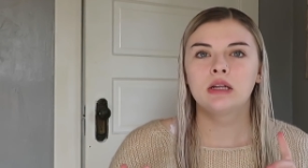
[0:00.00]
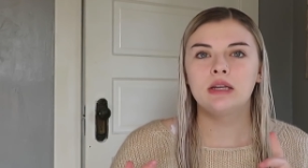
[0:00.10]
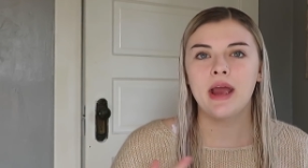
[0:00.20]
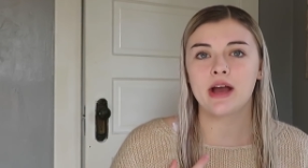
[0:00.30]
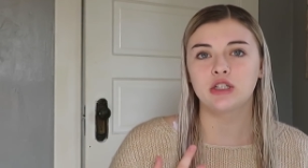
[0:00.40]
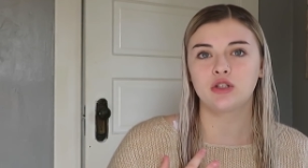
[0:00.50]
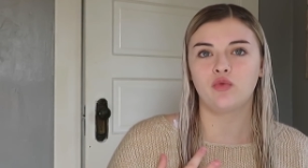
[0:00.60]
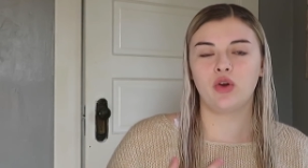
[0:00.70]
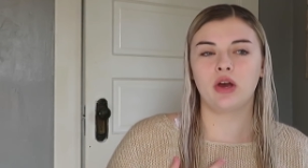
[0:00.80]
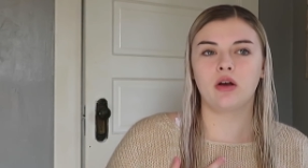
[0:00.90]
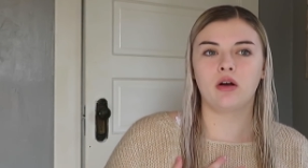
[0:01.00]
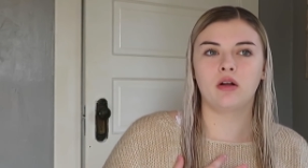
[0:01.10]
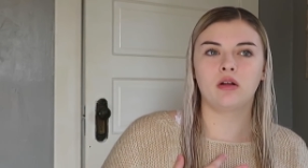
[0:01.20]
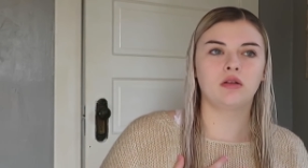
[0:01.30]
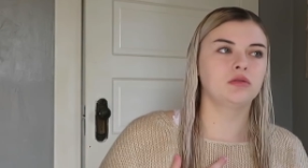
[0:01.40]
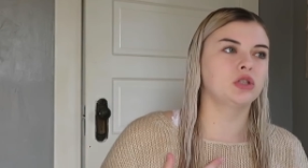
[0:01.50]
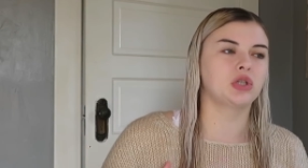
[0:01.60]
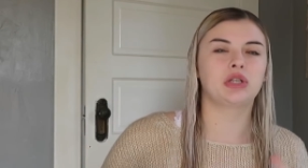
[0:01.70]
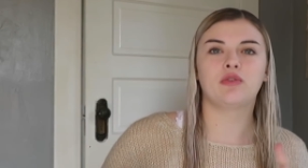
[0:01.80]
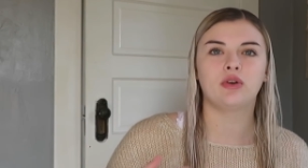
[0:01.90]
Nashville,
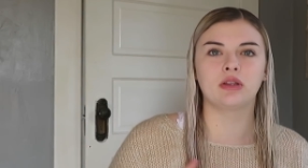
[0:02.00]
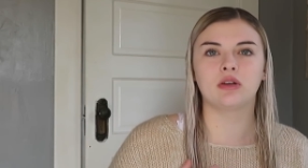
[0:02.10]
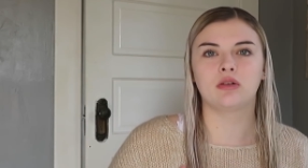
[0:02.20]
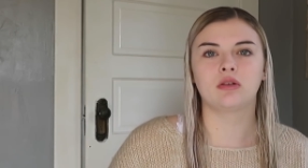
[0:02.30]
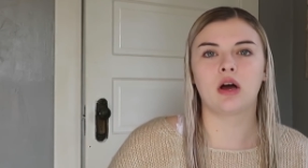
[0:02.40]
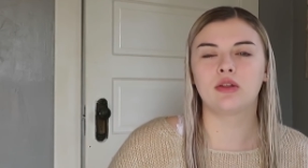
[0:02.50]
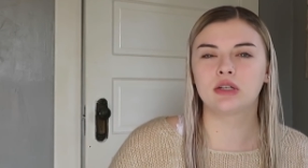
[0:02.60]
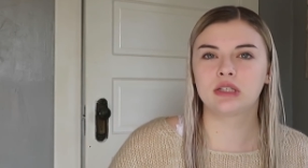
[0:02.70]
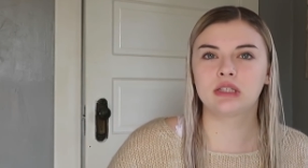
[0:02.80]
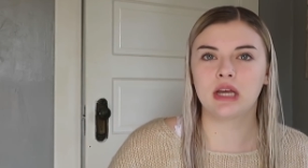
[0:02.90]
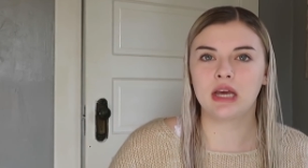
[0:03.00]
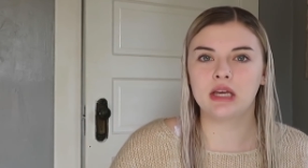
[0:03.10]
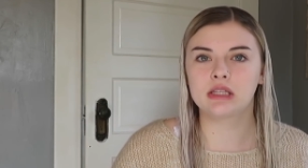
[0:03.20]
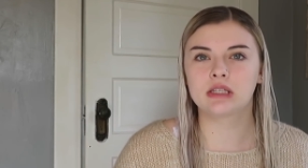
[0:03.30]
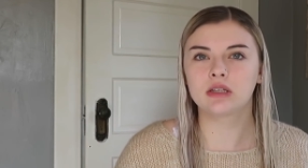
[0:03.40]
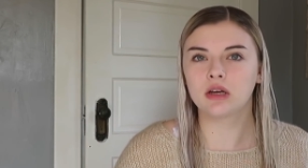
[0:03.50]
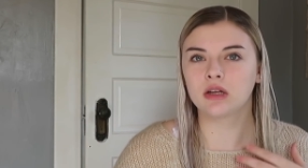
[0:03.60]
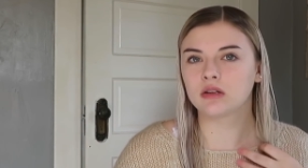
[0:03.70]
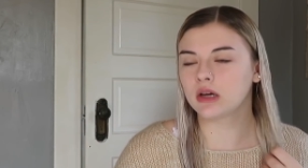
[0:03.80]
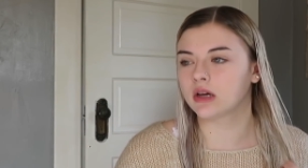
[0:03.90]
just different little other states,
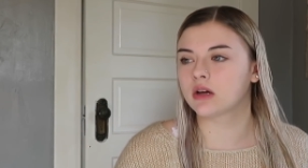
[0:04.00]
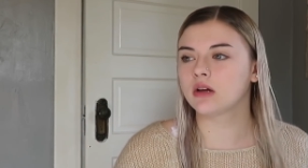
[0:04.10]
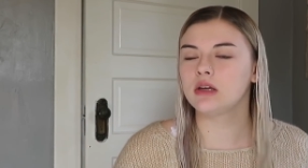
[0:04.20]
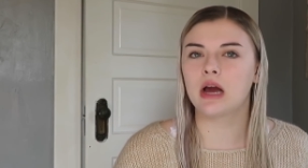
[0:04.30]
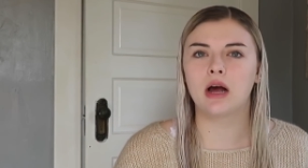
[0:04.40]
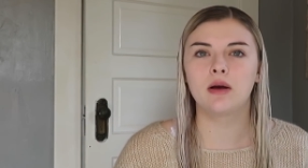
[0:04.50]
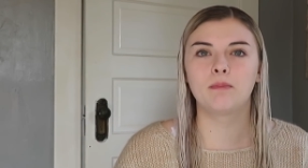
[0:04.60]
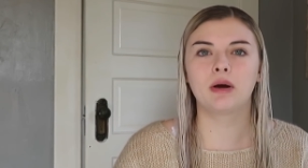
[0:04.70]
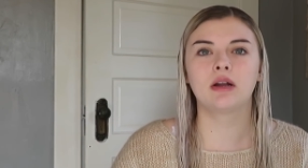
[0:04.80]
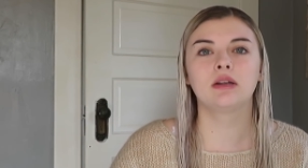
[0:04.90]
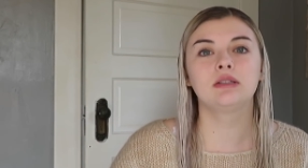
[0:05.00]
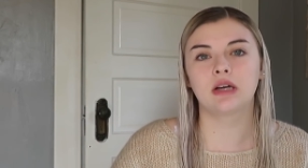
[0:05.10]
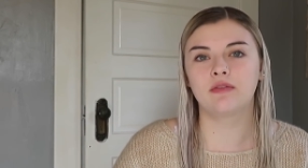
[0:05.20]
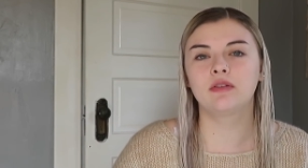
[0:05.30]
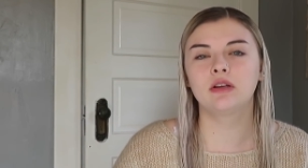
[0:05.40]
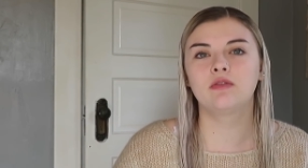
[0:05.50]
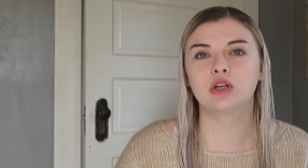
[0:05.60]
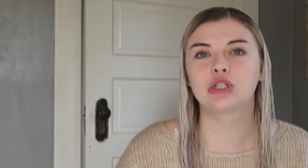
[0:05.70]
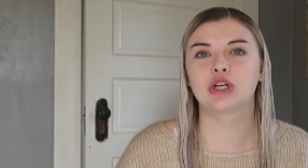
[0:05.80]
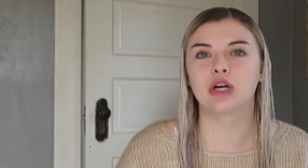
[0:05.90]
and like, yeah, but definitely for
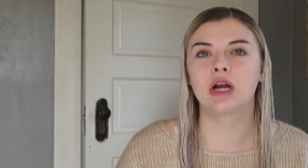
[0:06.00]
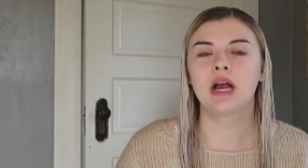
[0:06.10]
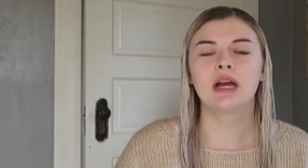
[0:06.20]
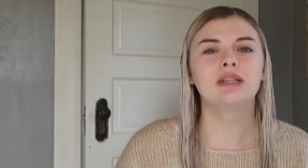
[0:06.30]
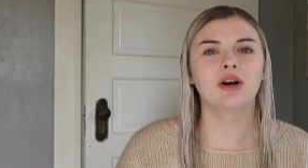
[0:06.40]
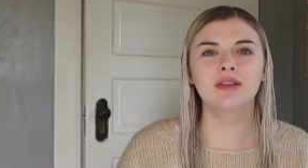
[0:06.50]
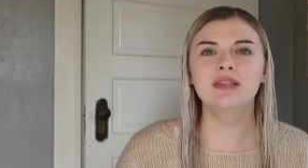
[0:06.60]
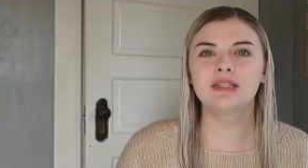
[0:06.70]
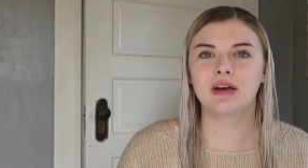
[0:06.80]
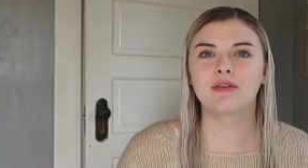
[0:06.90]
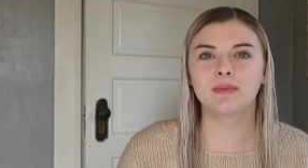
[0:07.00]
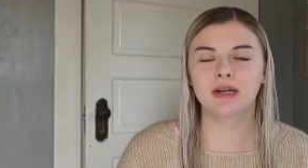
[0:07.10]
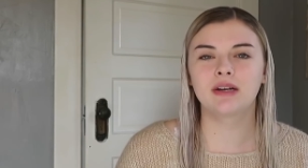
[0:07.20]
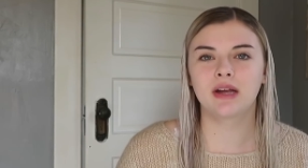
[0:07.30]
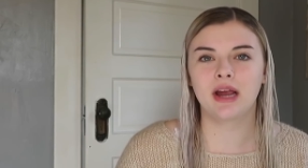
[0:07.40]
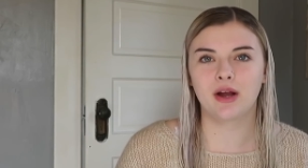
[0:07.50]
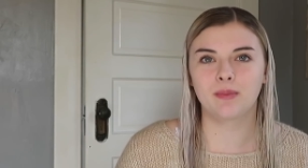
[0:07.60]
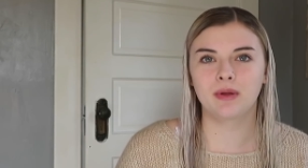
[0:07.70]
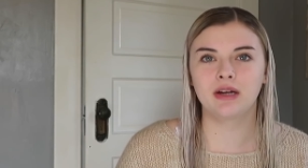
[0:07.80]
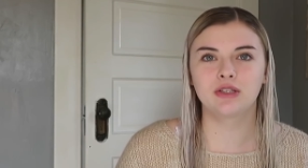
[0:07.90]
sure. Dalton's never been on an
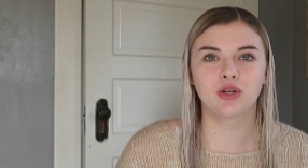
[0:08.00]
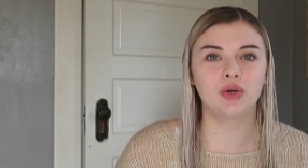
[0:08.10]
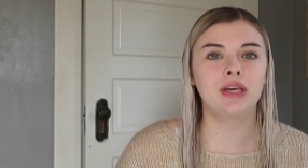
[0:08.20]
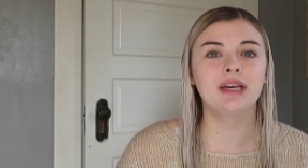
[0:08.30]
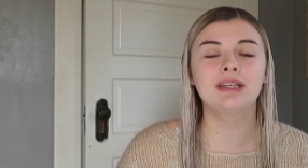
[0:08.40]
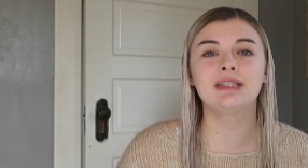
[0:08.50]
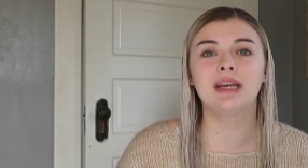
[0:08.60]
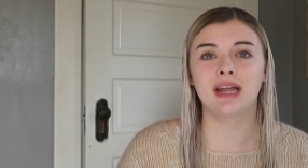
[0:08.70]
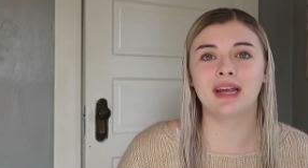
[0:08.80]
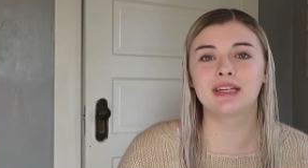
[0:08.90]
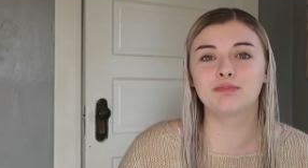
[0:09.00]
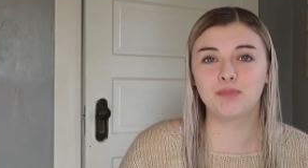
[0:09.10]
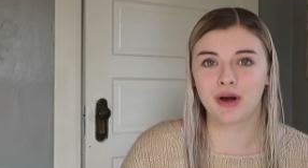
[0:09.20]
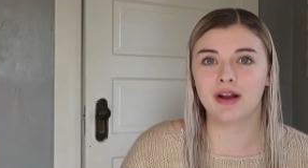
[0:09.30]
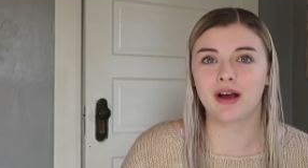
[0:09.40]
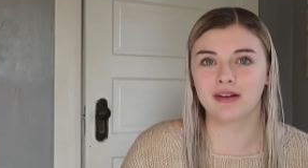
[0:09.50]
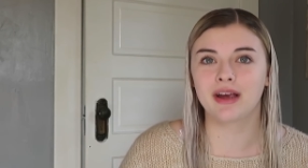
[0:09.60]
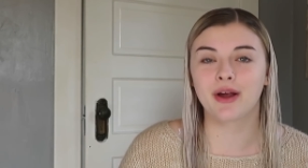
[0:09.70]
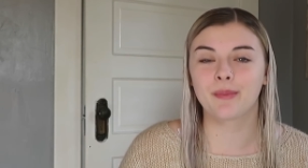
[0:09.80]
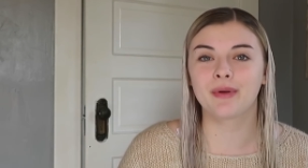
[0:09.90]
airplane, so he is getting his butt on an
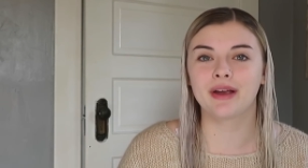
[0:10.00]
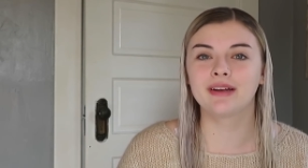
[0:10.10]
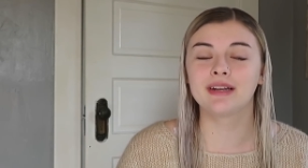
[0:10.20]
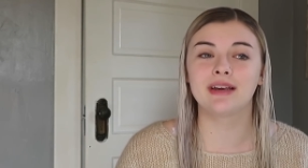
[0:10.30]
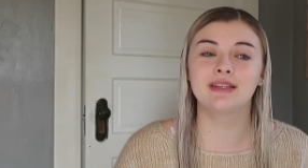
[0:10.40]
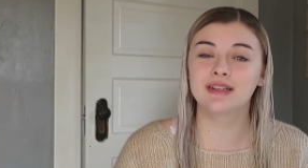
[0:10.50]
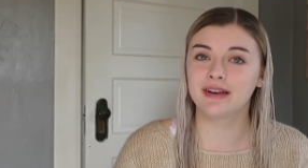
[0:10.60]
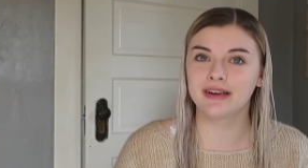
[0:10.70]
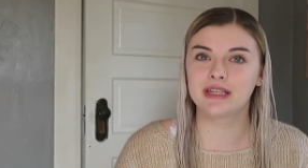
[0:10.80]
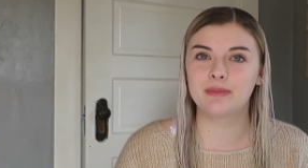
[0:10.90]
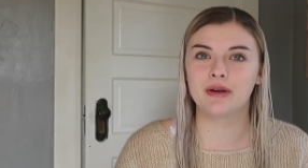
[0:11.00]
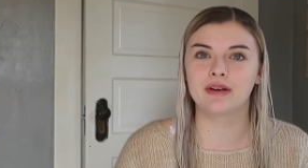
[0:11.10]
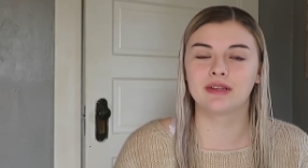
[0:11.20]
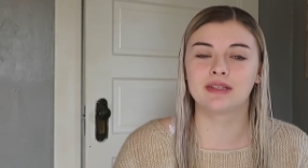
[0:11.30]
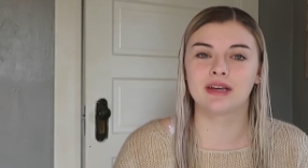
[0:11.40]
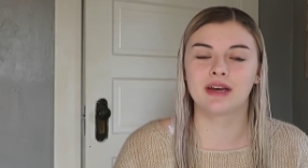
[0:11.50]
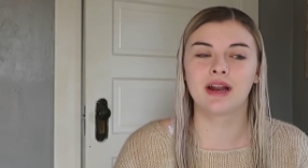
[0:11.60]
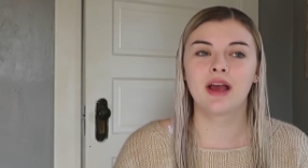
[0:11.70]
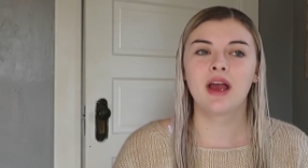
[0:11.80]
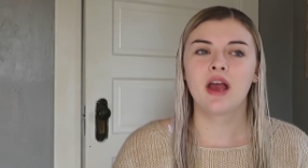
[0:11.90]
airplane and he's gonna experience it,